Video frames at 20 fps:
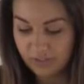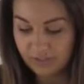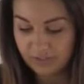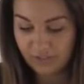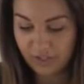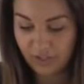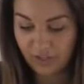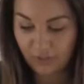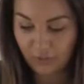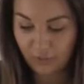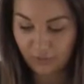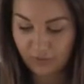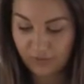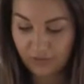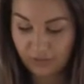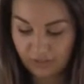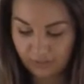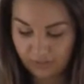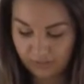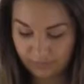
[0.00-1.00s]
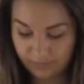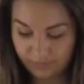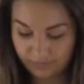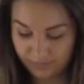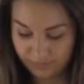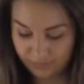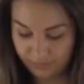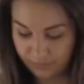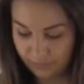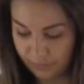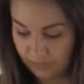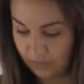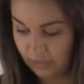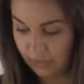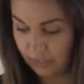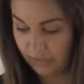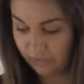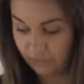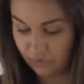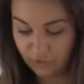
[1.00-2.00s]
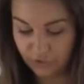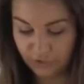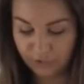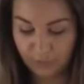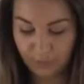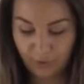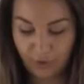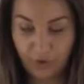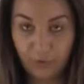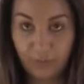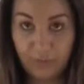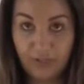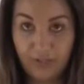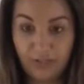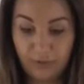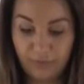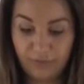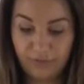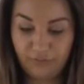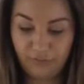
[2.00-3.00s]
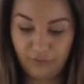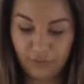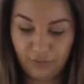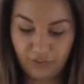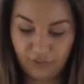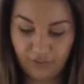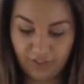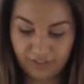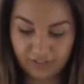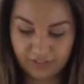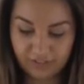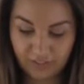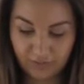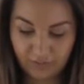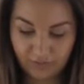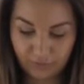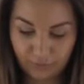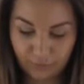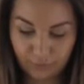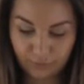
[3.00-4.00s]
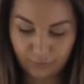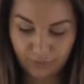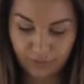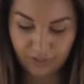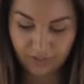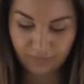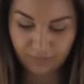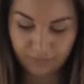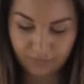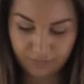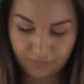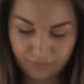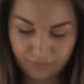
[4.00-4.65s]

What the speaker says: So if you just pop a little bit of glue like so in the corner,